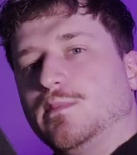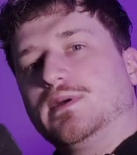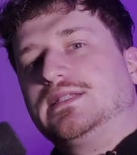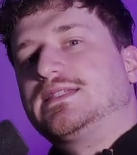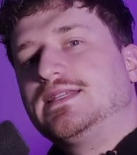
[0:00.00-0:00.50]

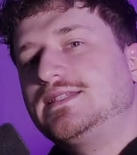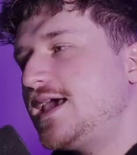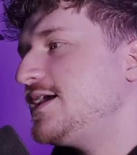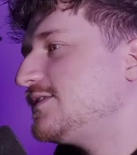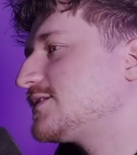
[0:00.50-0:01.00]
But
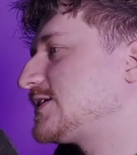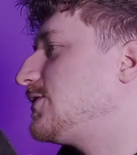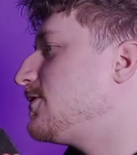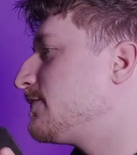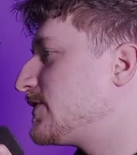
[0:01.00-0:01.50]
today, the
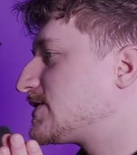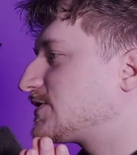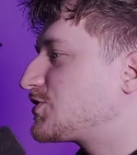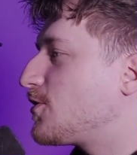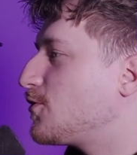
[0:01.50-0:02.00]
star of this
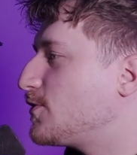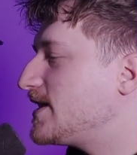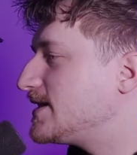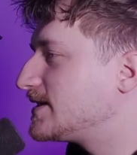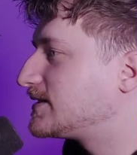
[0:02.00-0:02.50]
show
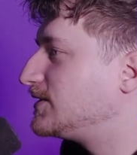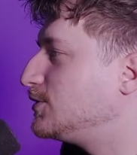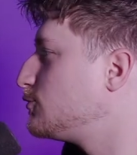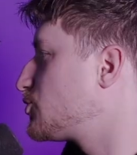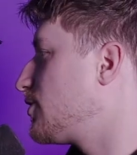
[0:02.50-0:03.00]
is
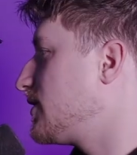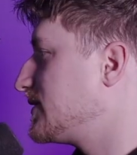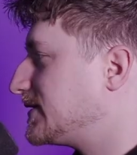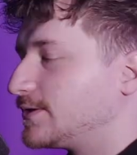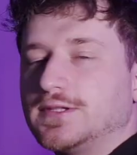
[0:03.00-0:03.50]

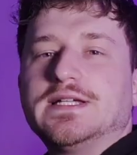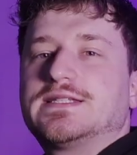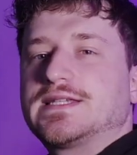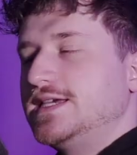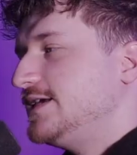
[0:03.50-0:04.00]
Neutron, so
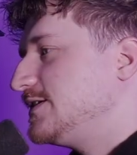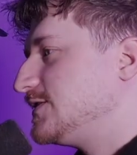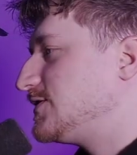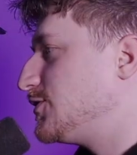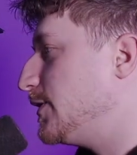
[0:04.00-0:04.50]
let's get
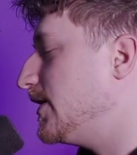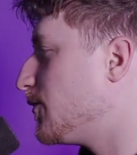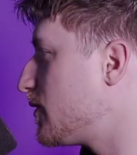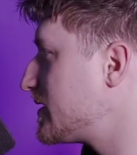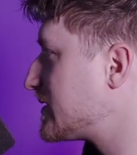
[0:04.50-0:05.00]
into
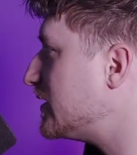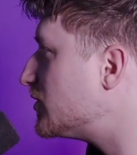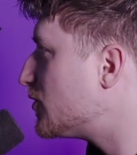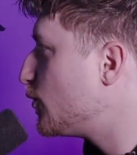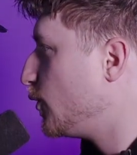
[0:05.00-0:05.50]
it. What does it
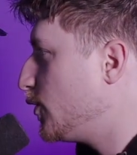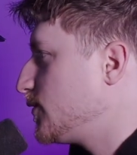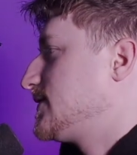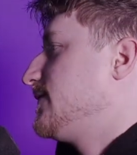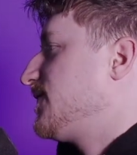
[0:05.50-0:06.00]
do? Who
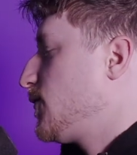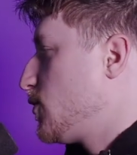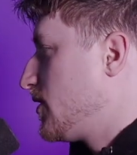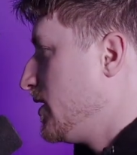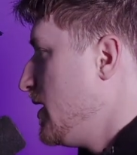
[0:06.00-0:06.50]
is it
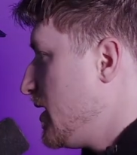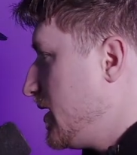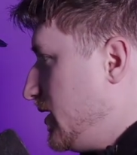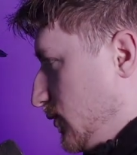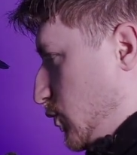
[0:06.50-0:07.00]
for?
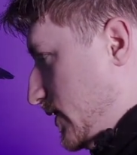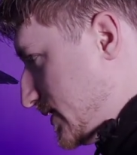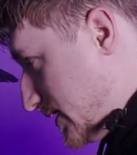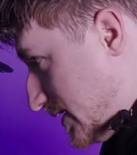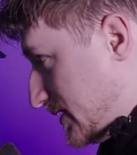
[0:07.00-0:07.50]
And
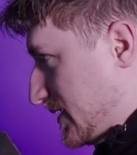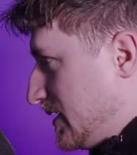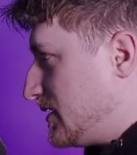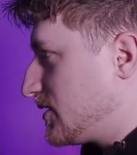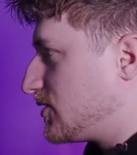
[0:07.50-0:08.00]
what is it